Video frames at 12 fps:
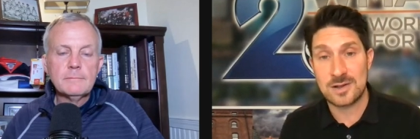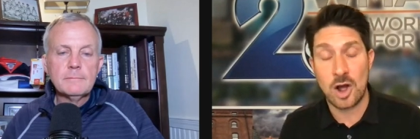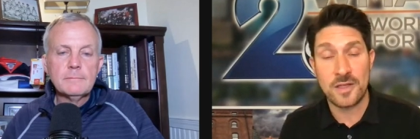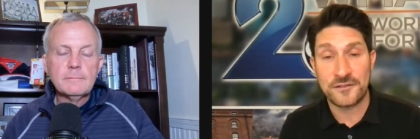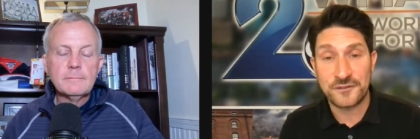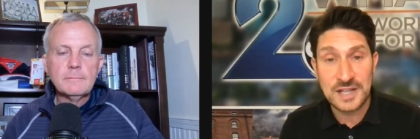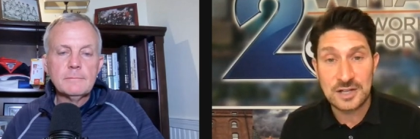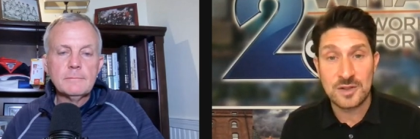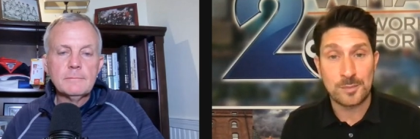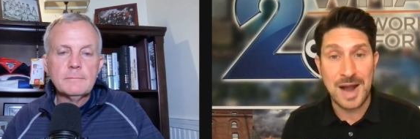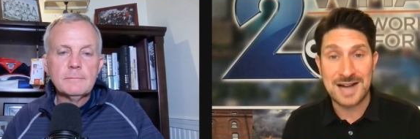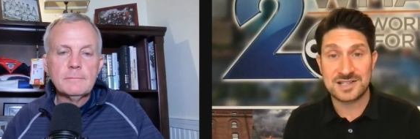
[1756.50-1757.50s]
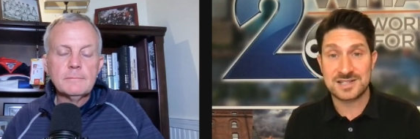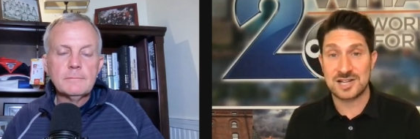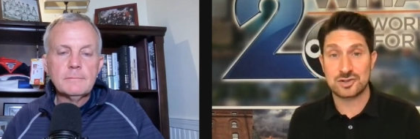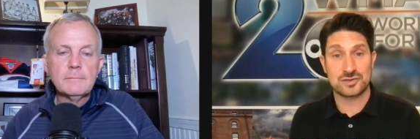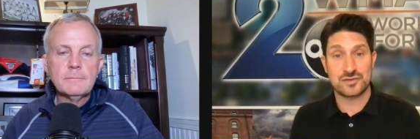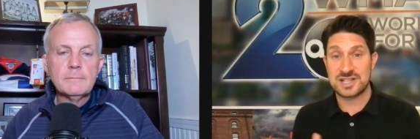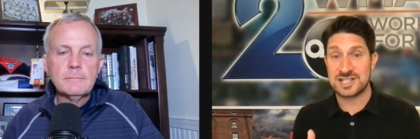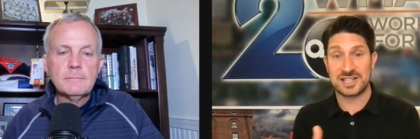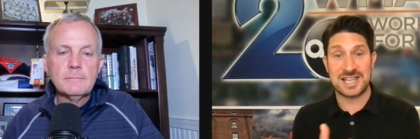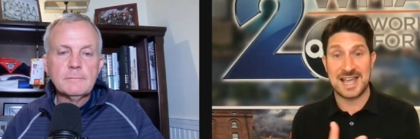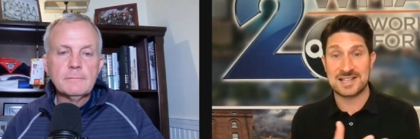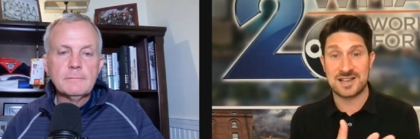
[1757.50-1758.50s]
Speaker 1: on the field and the practice schedule as
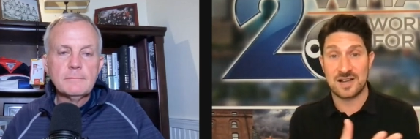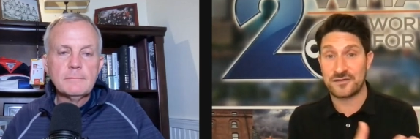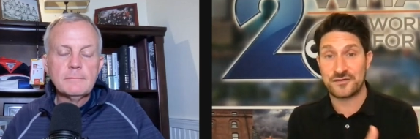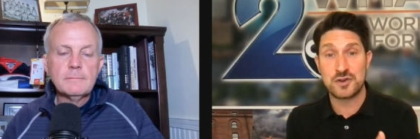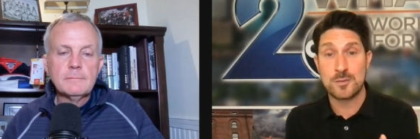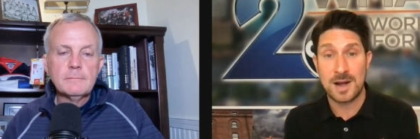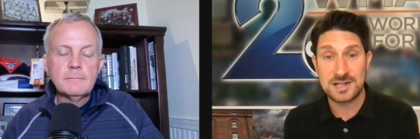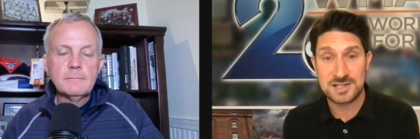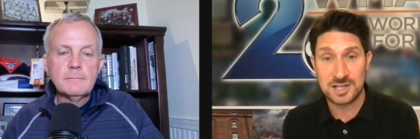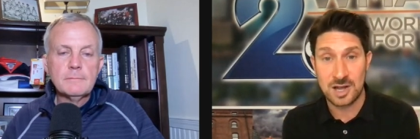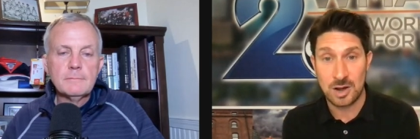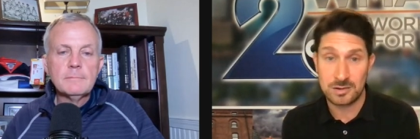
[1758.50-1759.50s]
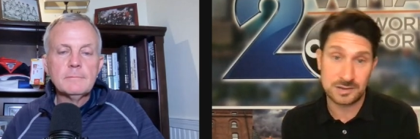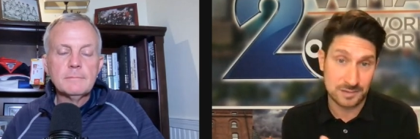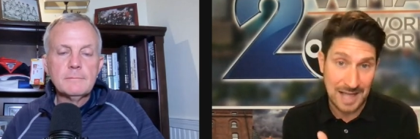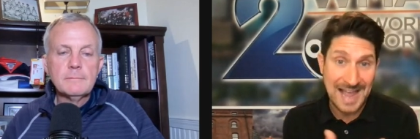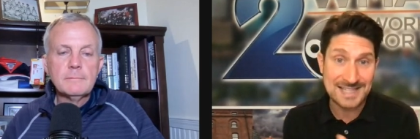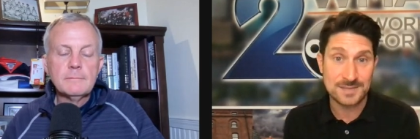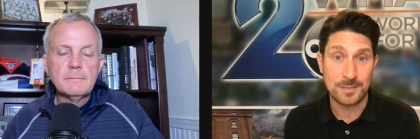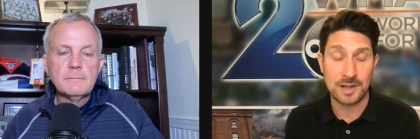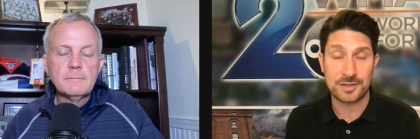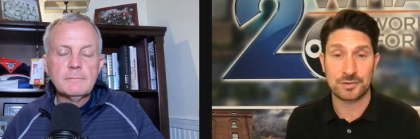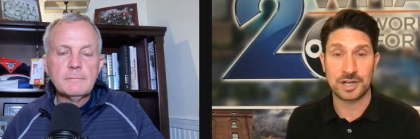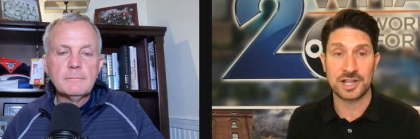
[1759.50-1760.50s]
recently as a few months ago and last
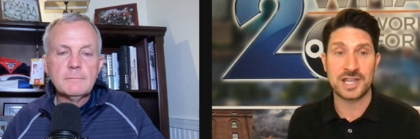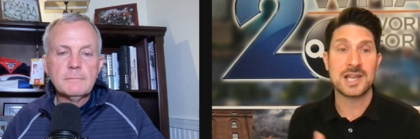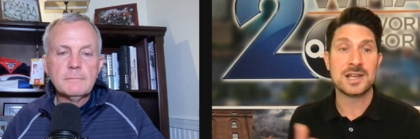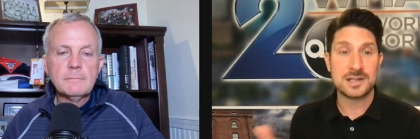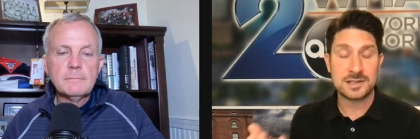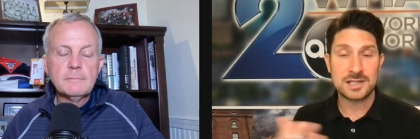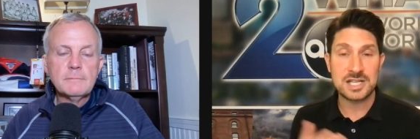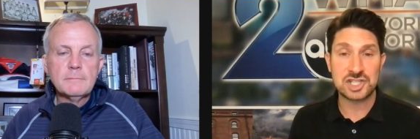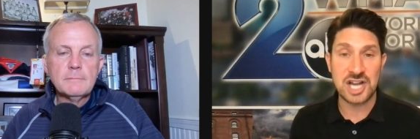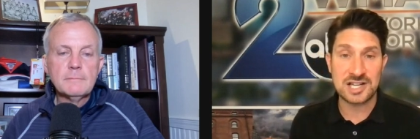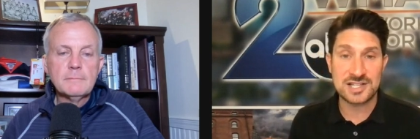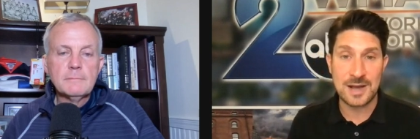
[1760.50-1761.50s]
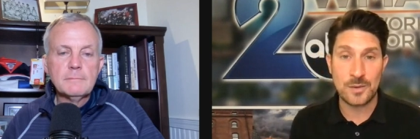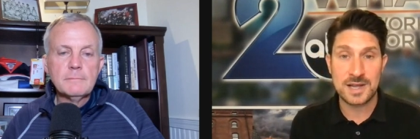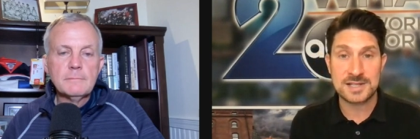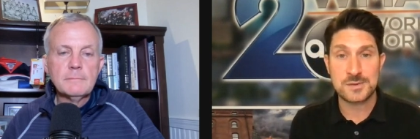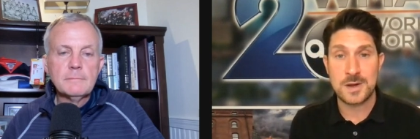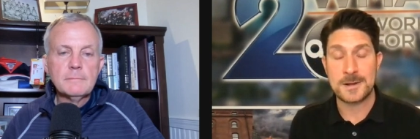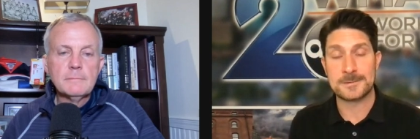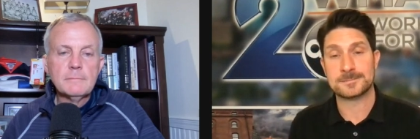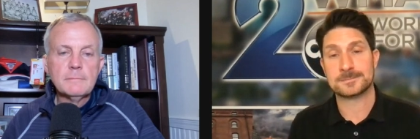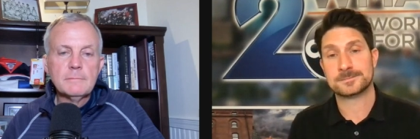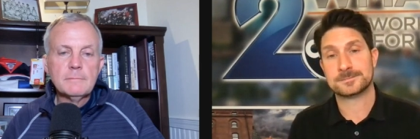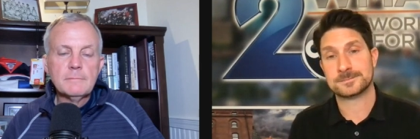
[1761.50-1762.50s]
month, really, he changed that way as well.
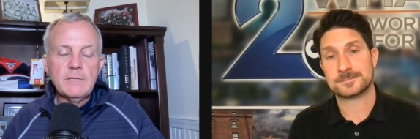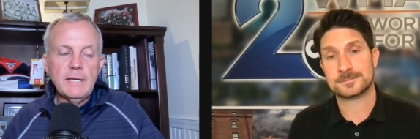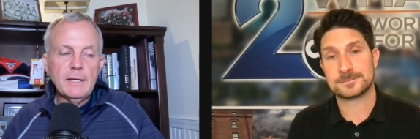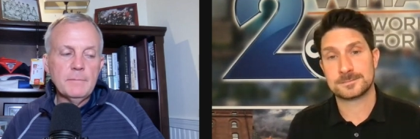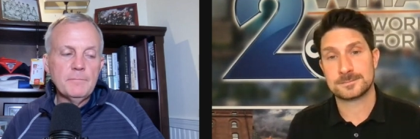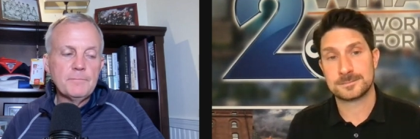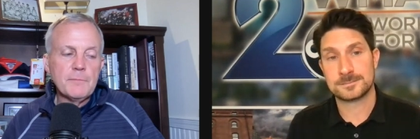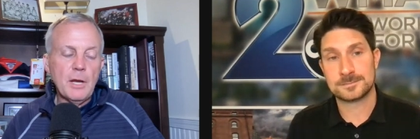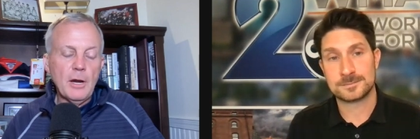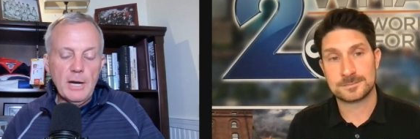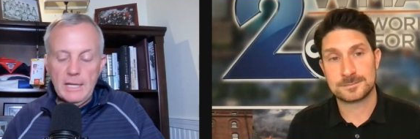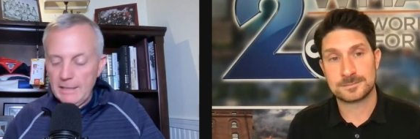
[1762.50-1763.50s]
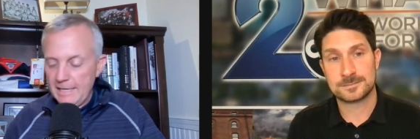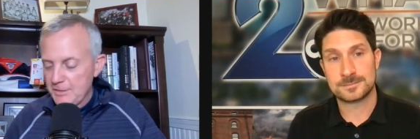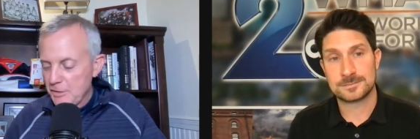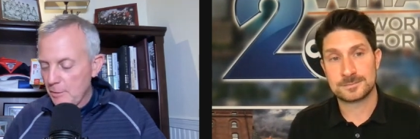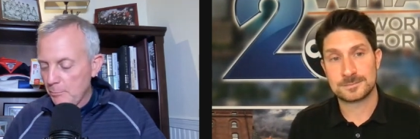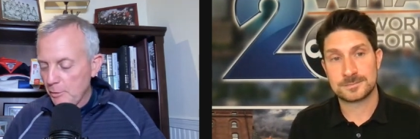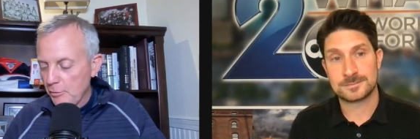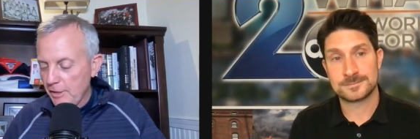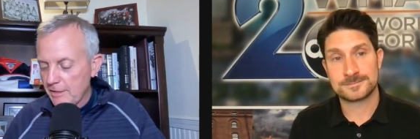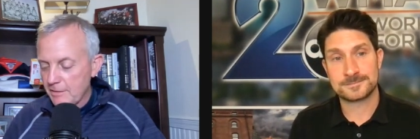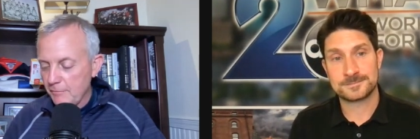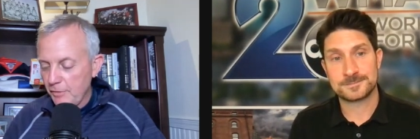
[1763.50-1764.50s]
Speaker 2: Yeah. All right. Last couple of
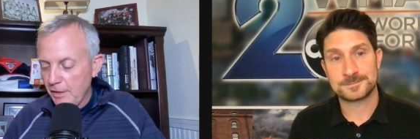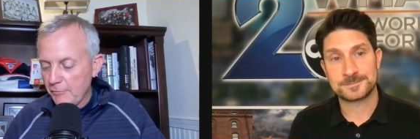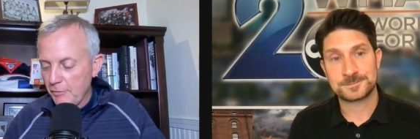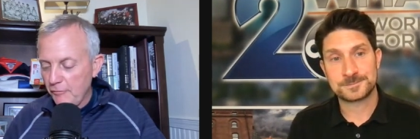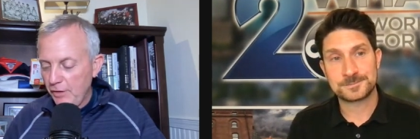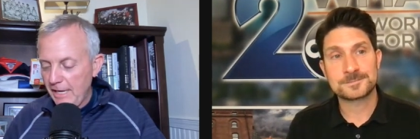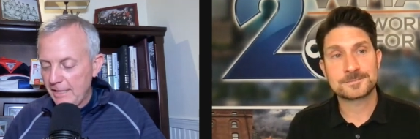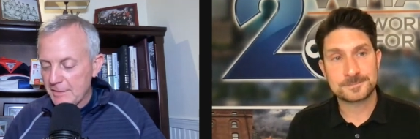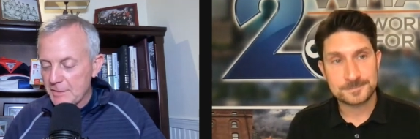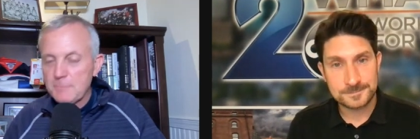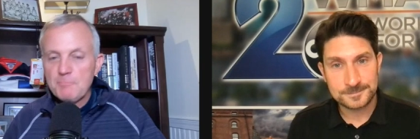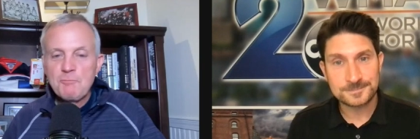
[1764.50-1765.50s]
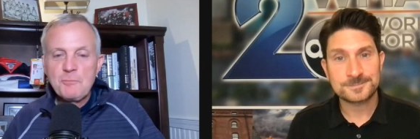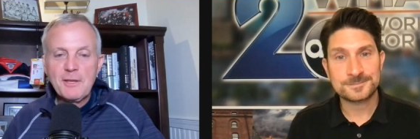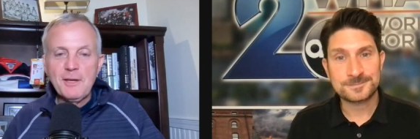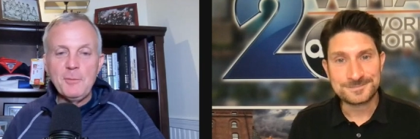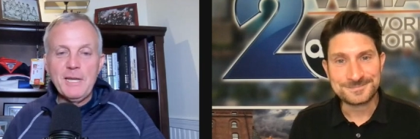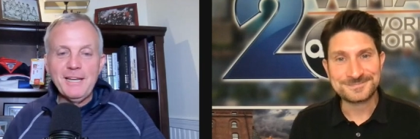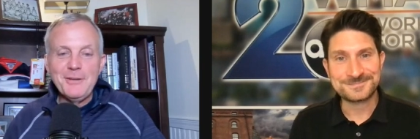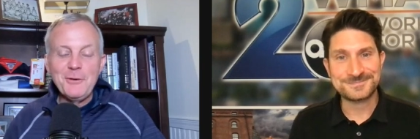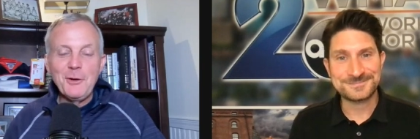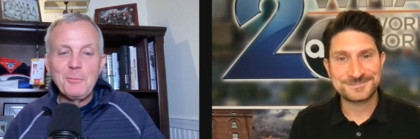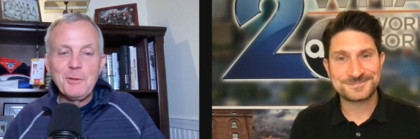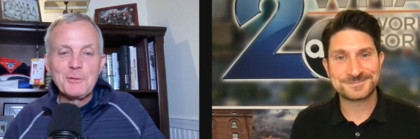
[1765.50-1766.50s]
things involve the fans coming in. You
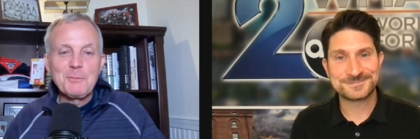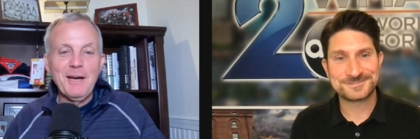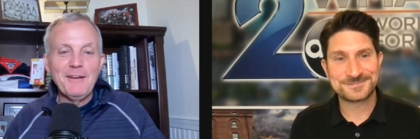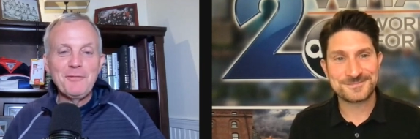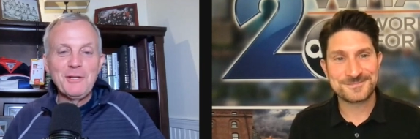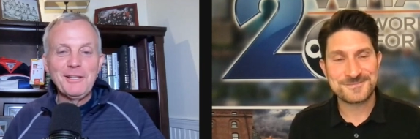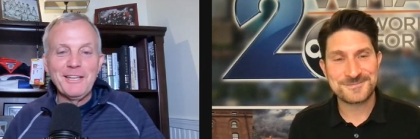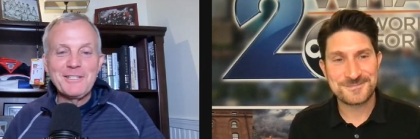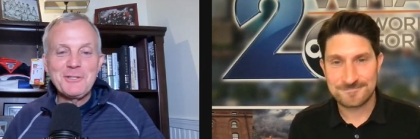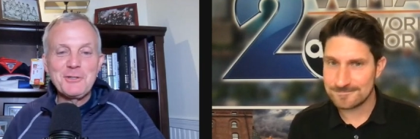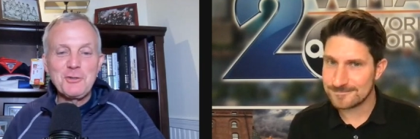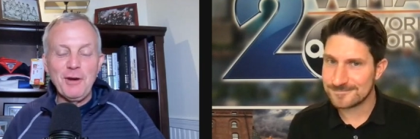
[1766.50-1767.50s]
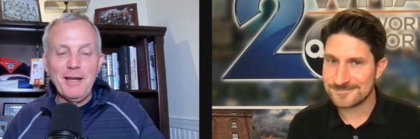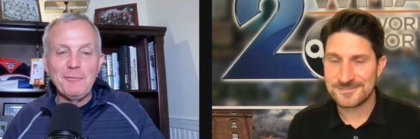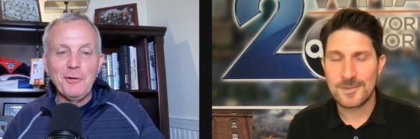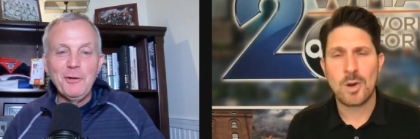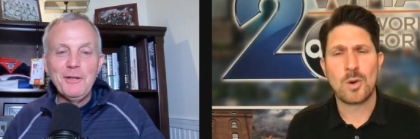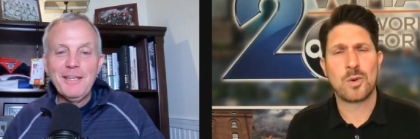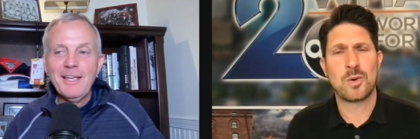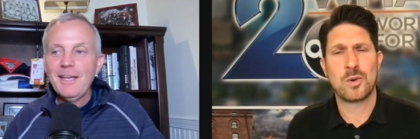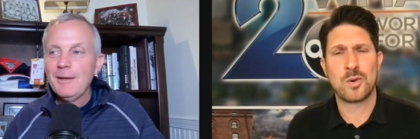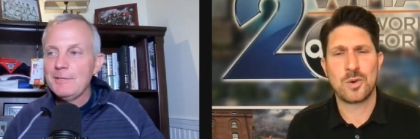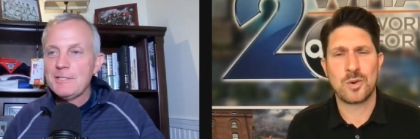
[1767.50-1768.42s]
know, Bills Mafia likes to travel. We